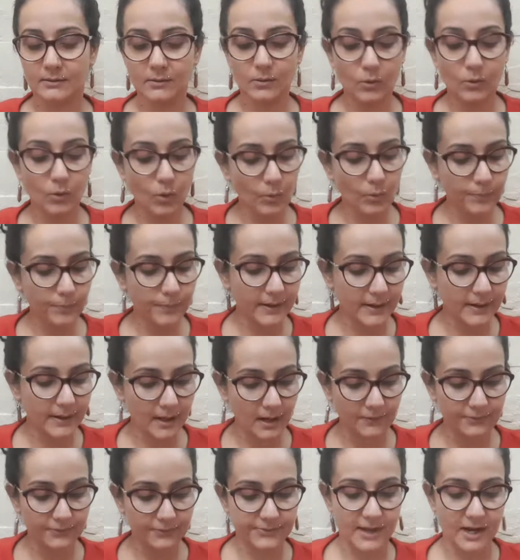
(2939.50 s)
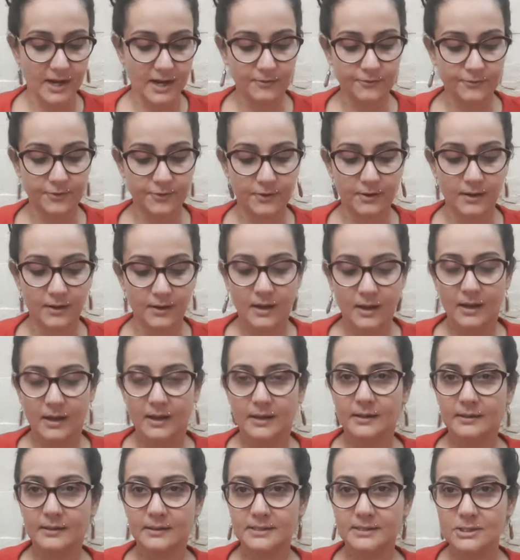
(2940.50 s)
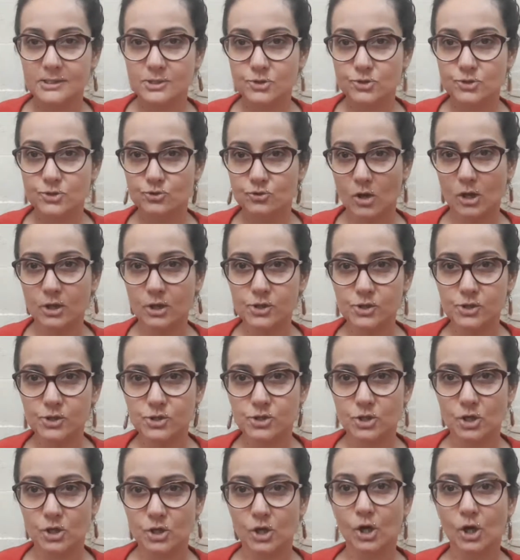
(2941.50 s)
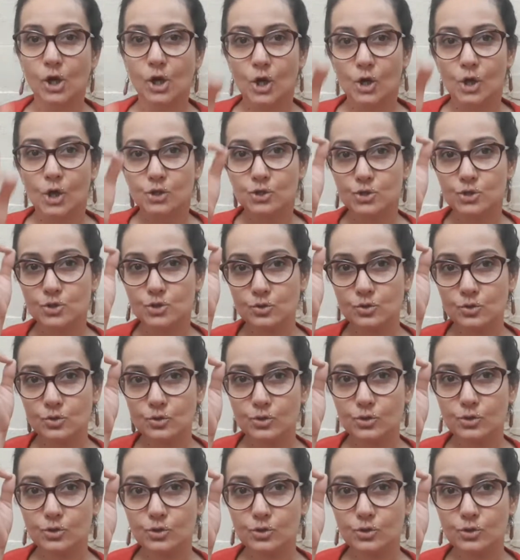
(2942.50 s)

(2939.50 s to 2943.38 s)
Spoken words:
open out there for the astrologer to.